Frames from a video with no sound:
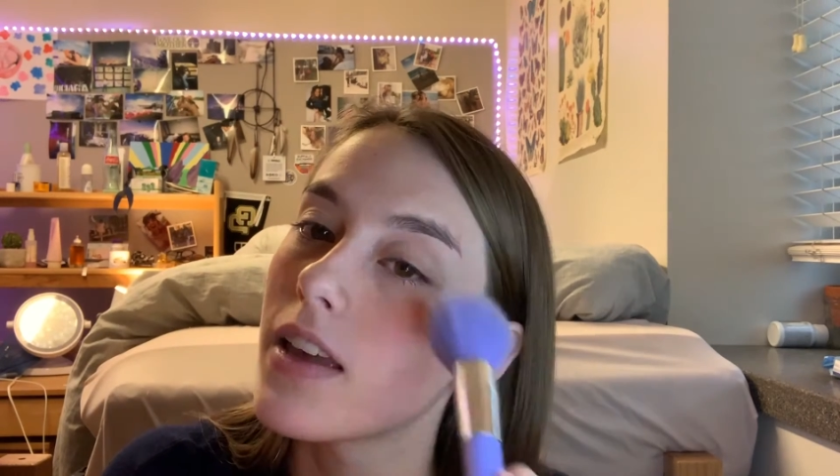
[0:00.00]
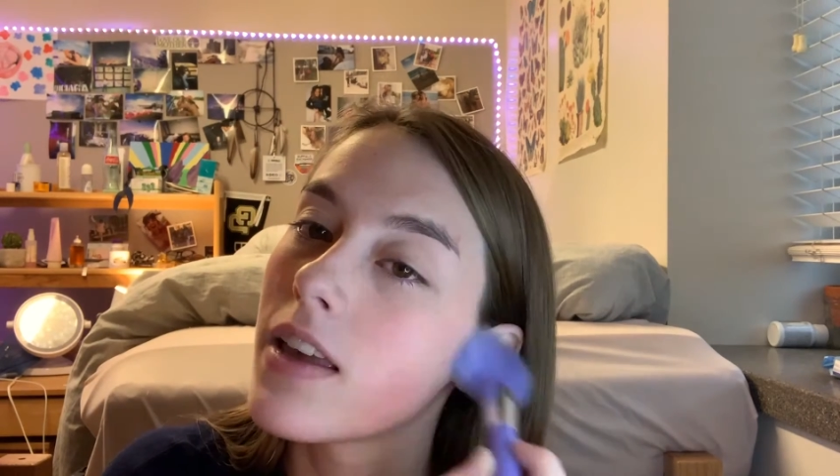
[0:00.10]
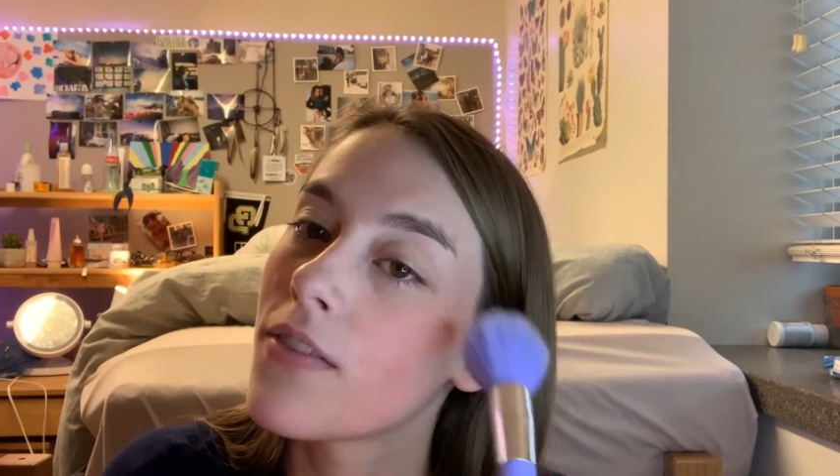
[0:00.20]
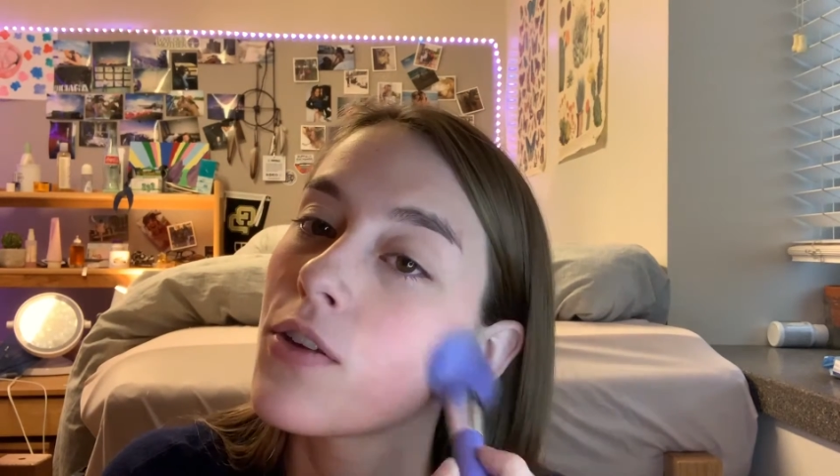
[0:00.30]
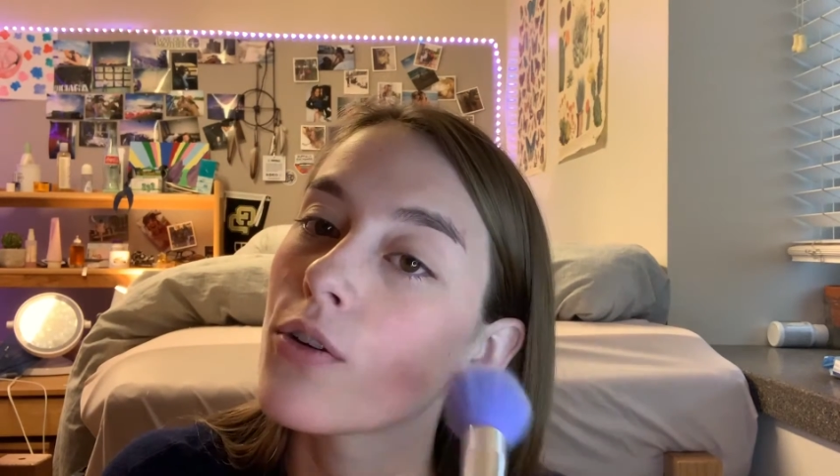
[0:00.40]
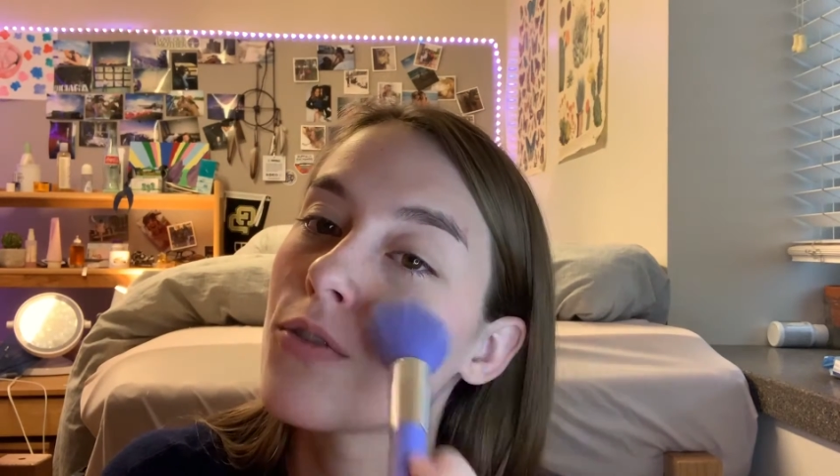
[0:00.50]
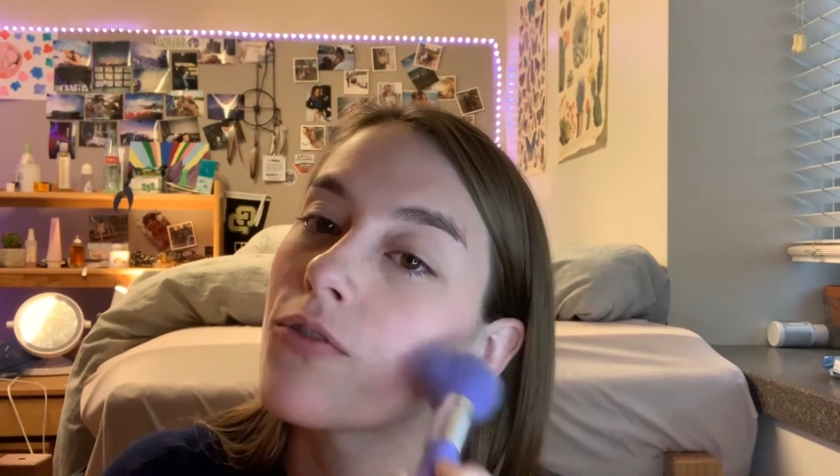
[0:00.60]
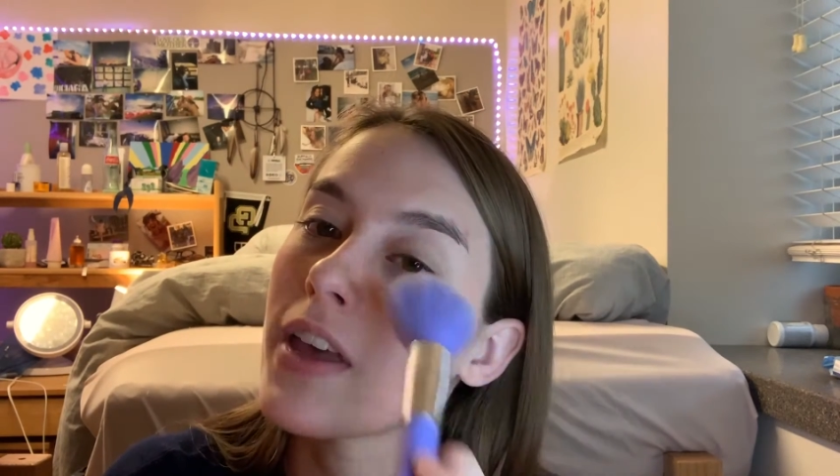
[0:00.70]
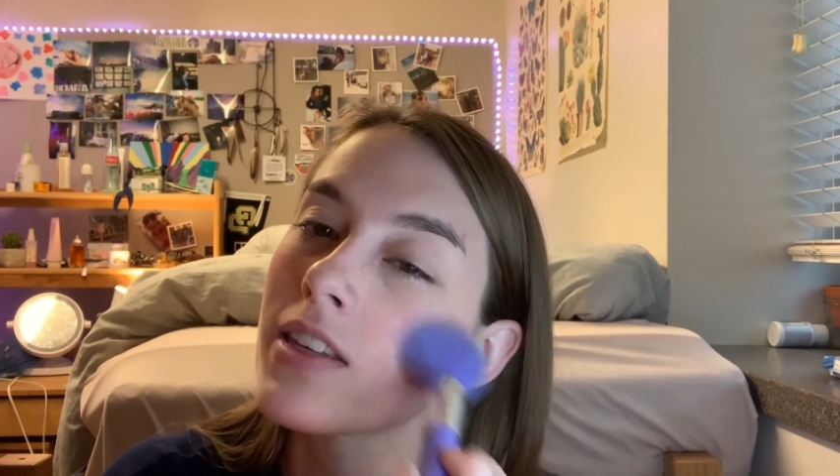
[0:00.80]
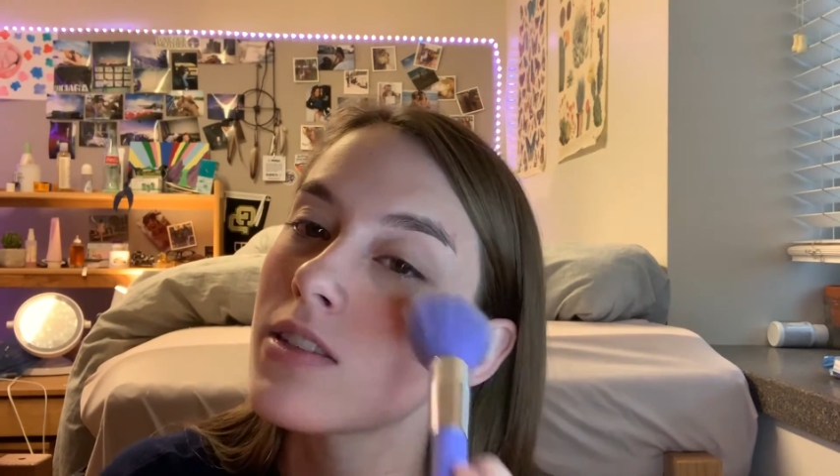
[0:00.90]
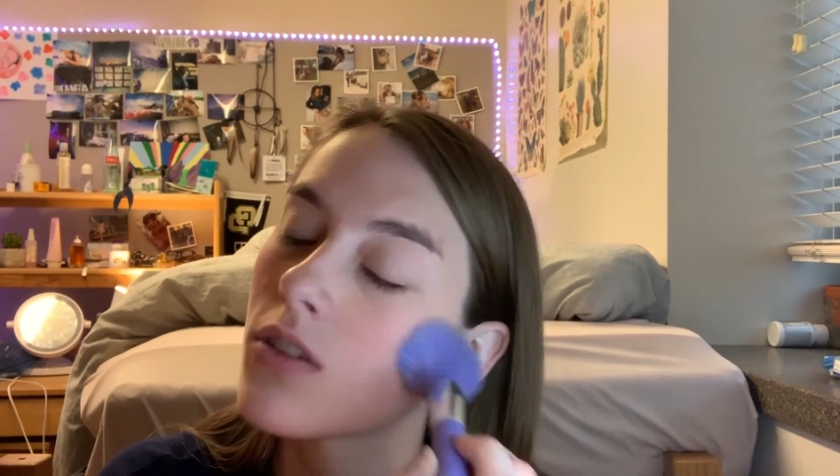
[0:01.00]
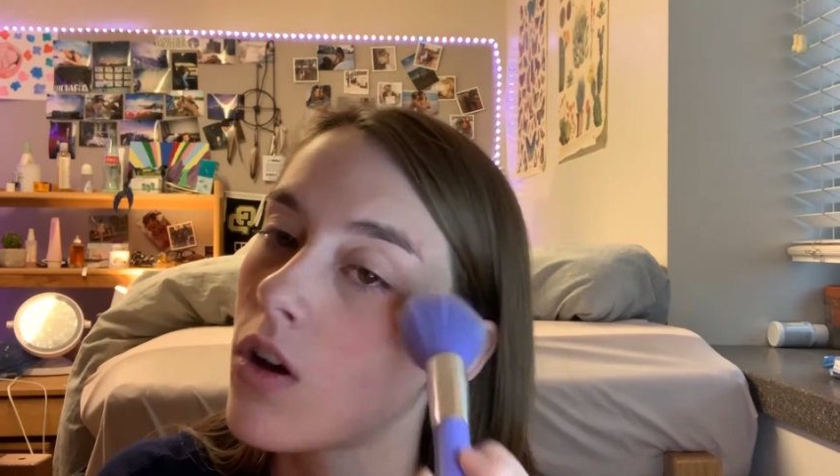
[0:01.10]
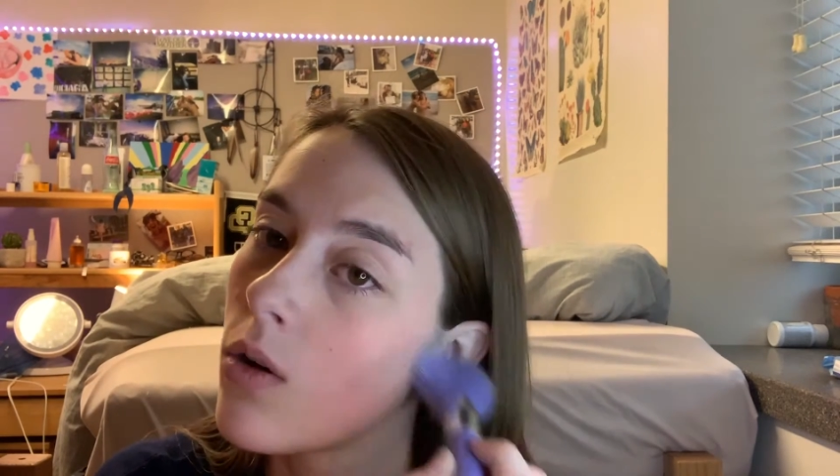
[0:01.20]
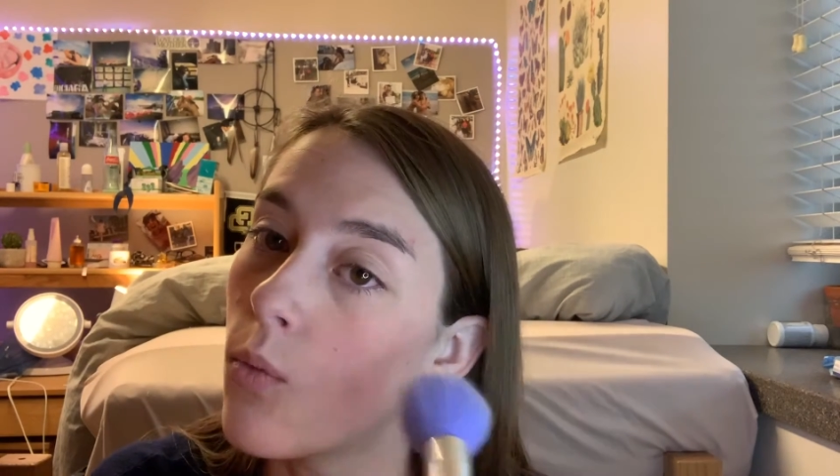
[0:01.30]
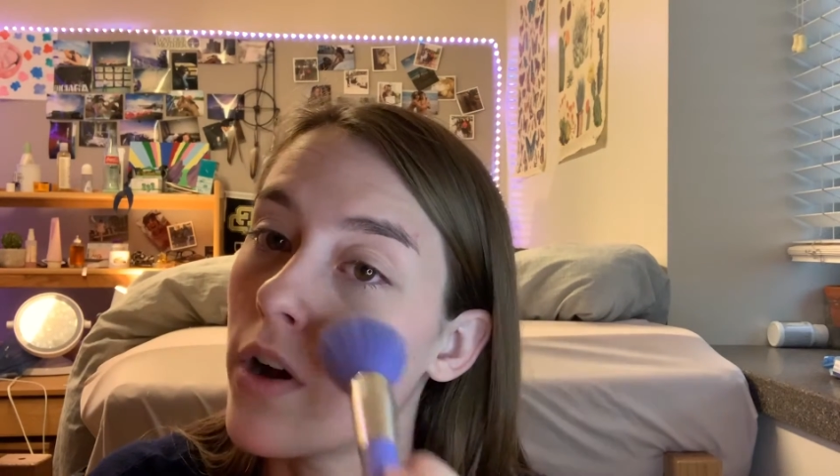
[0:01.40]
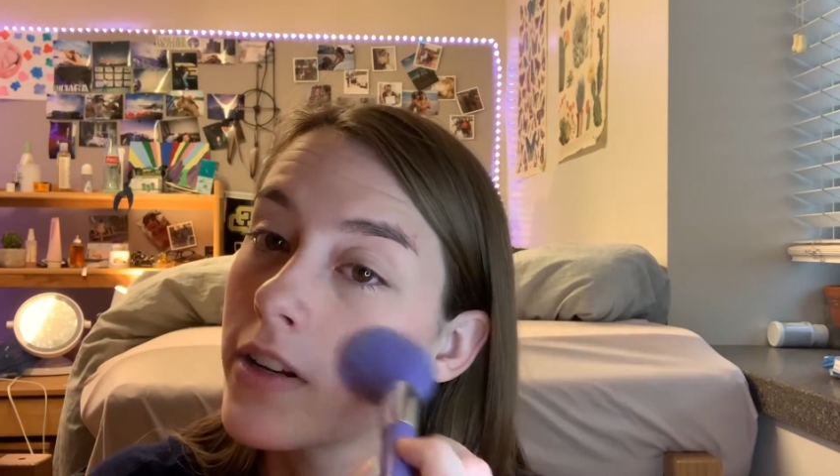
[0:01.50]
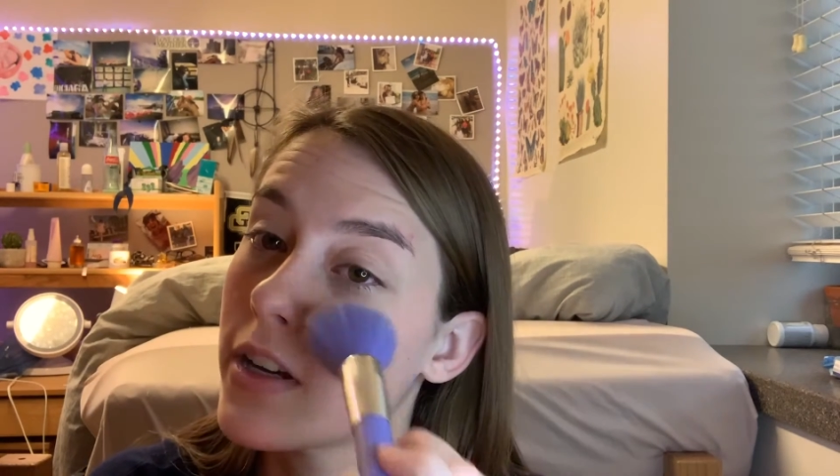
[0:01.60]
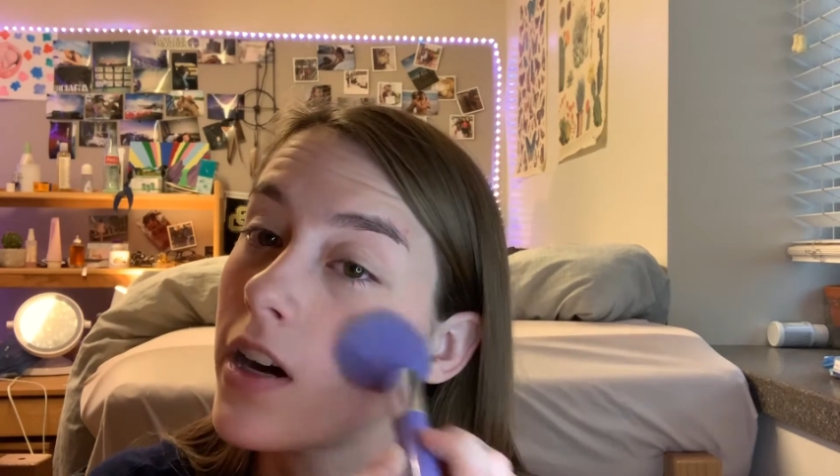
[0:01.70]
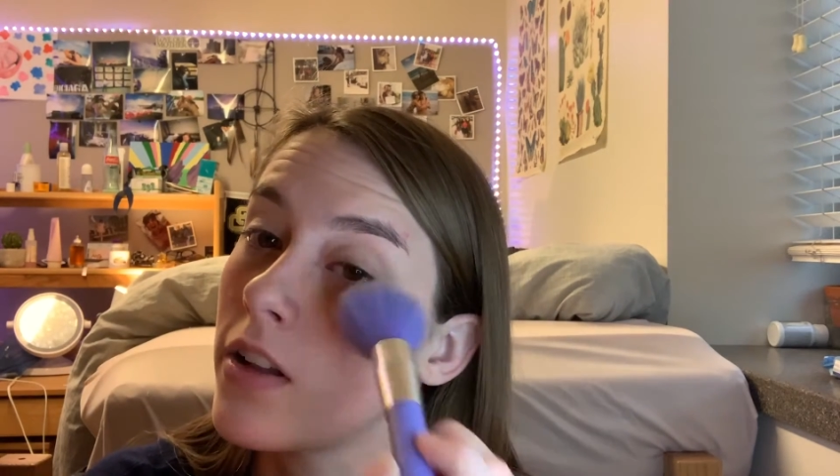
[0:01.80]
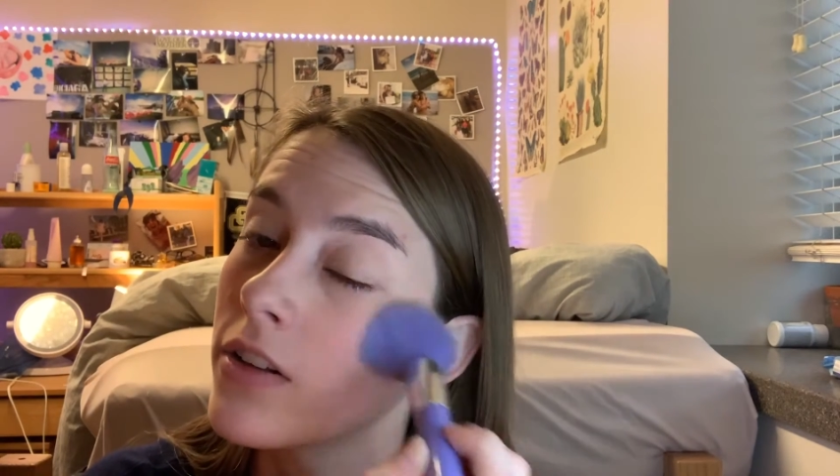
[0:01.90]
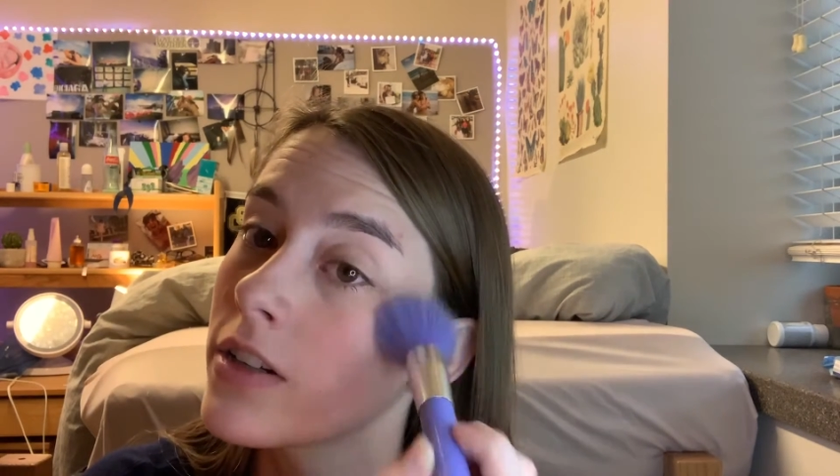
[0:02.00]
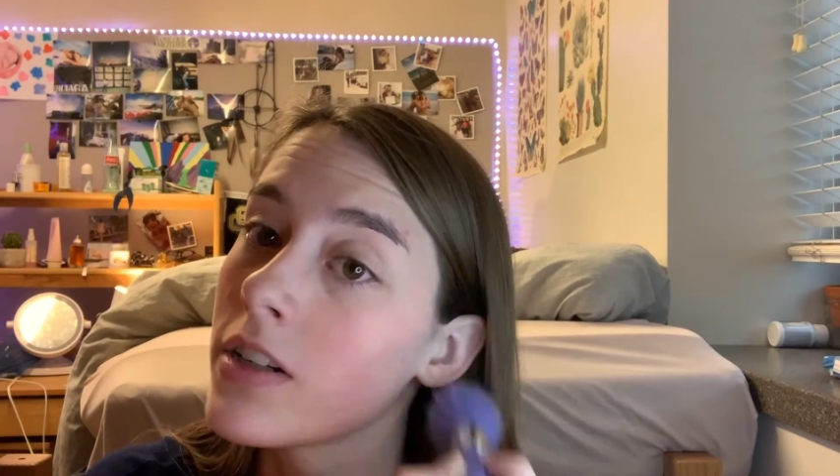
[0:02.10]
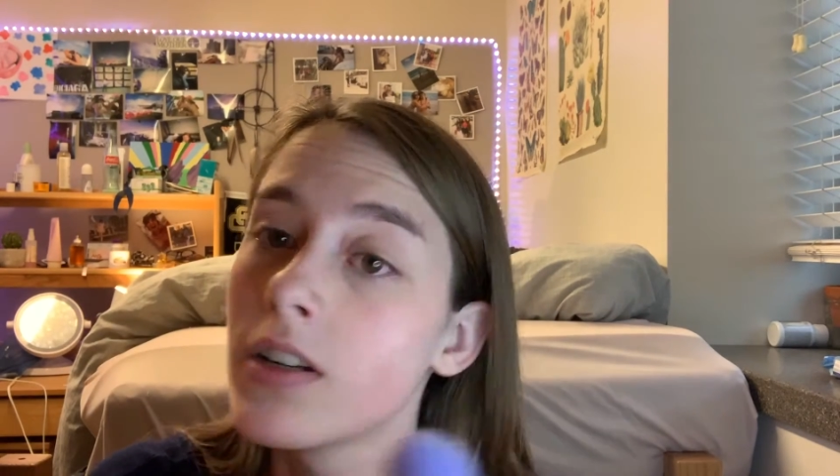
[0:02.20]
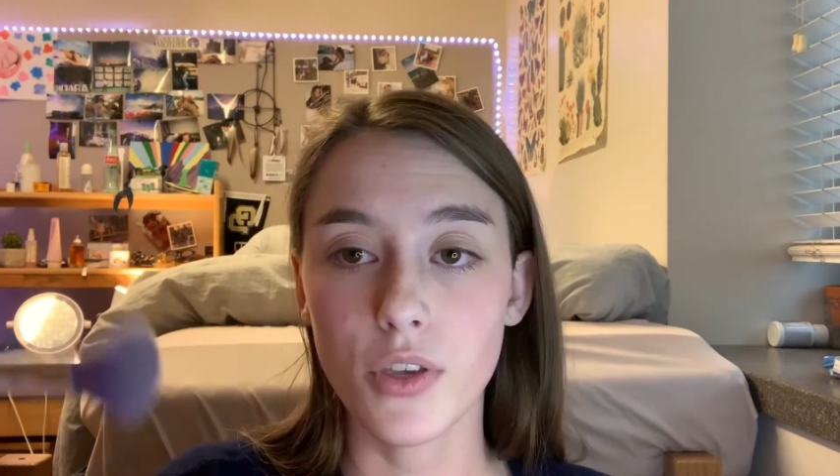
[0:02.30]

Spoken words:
If your face is all one color,